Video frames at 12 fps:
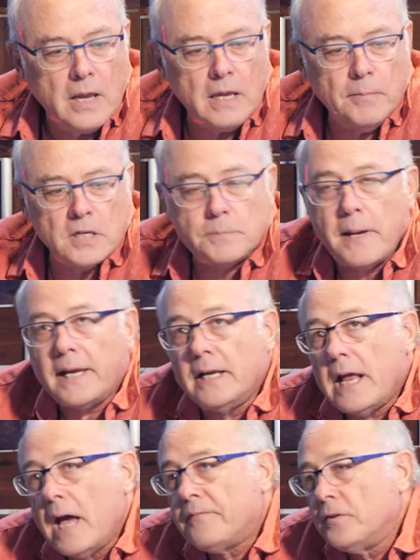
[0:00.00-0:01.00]
He must make
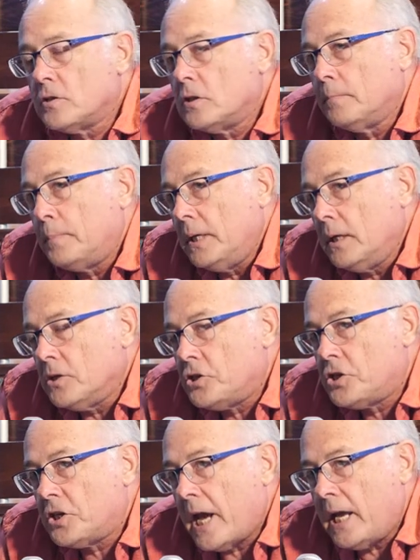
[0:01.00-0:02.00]
an effort to be
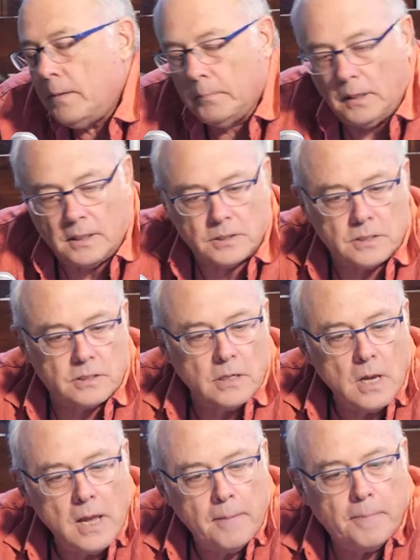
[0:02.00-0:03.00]
shameless.
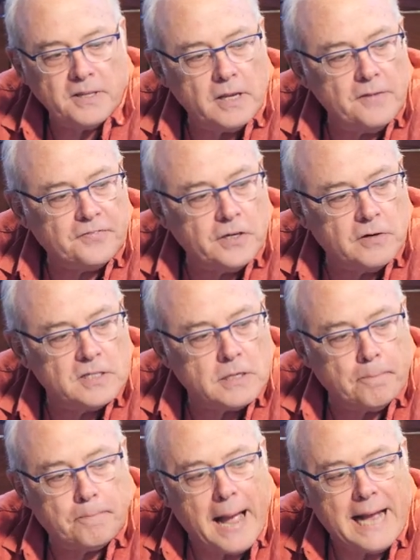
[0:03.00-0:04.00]
But if there is
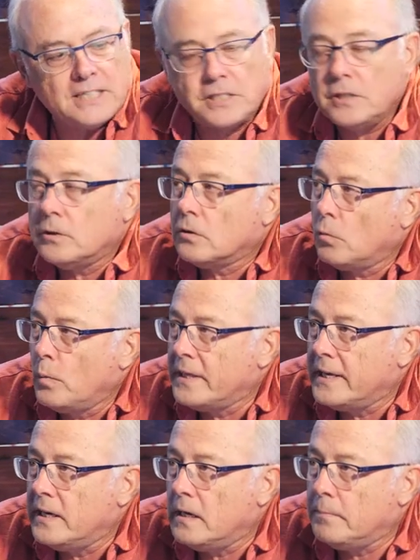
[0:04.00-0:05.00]
a bastard
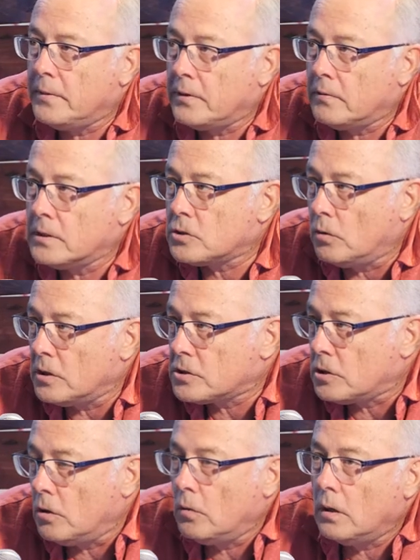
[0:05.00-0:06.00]
within him, there is
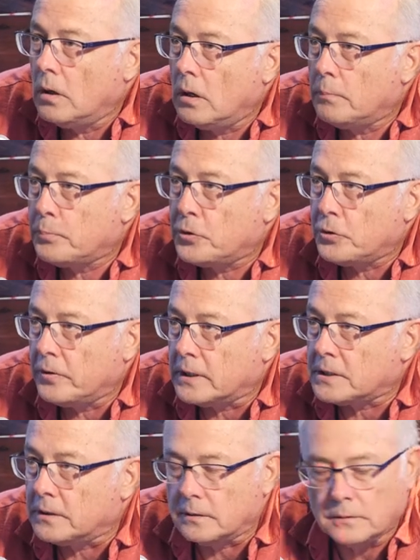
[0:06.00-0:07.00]
also a
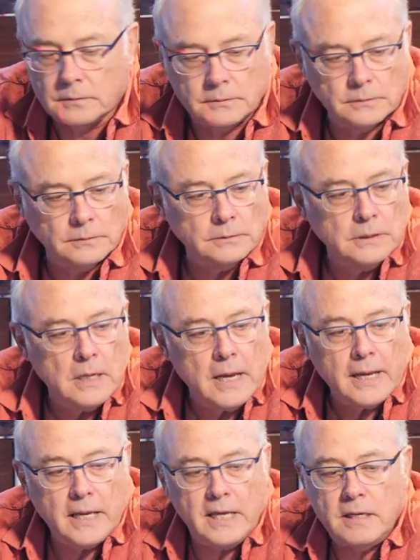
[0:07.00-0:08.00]
Puritan.
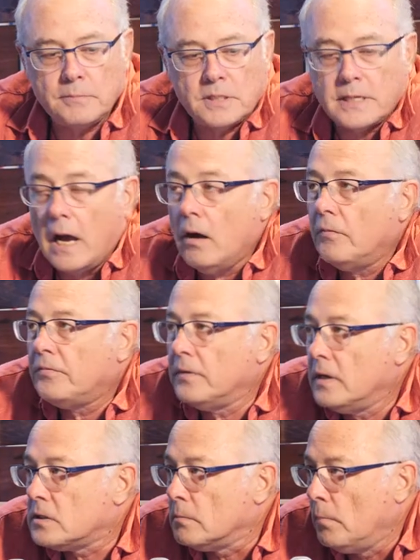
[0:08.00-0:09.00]
He himself
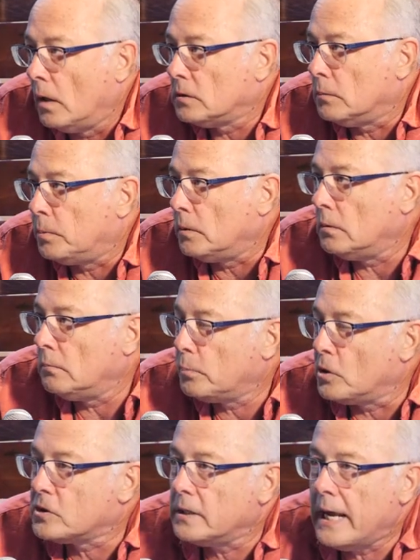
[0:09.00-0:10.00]
is a multiple
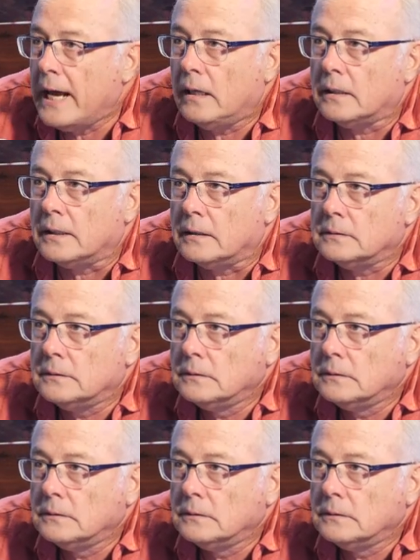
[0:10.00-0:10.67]
personality.